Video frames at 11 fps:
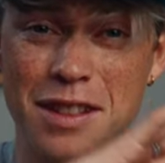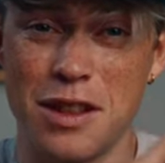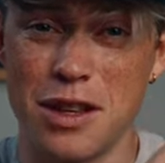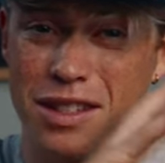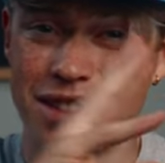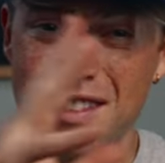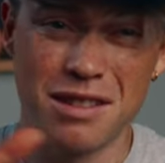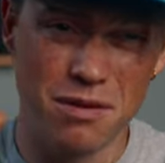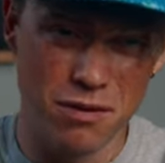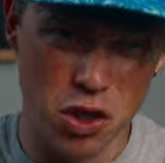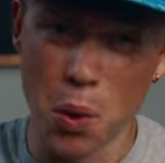the
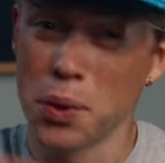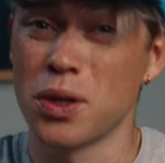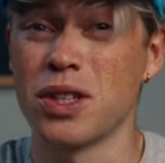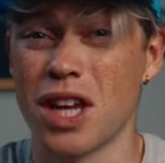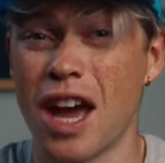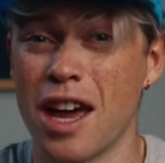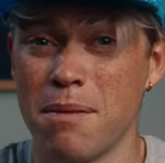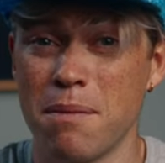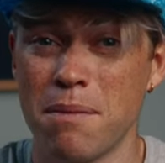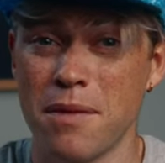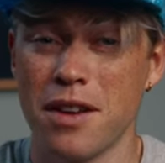total
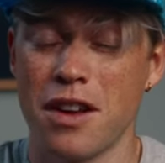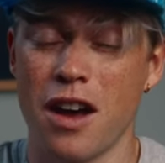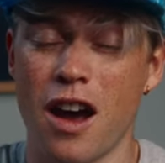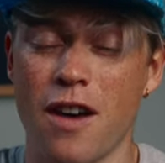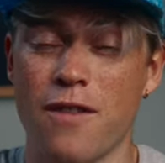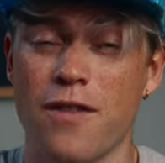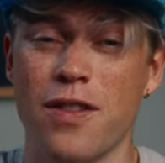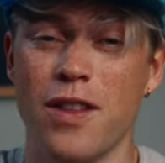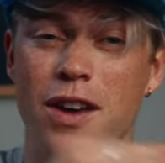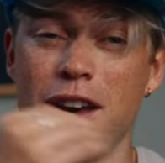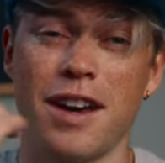time of
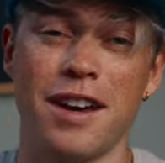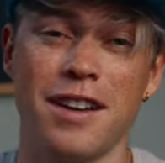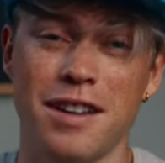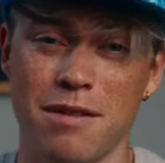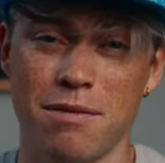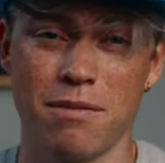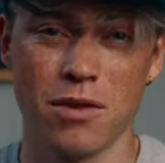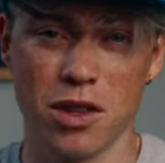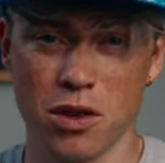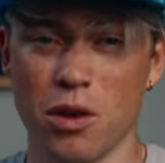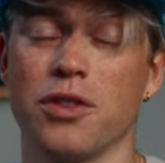the
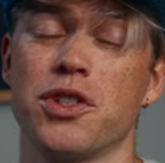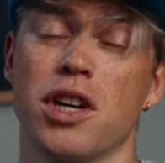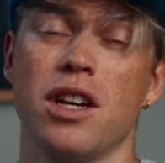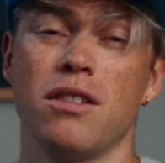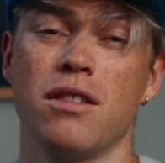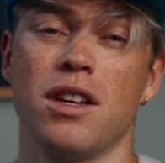Ultra.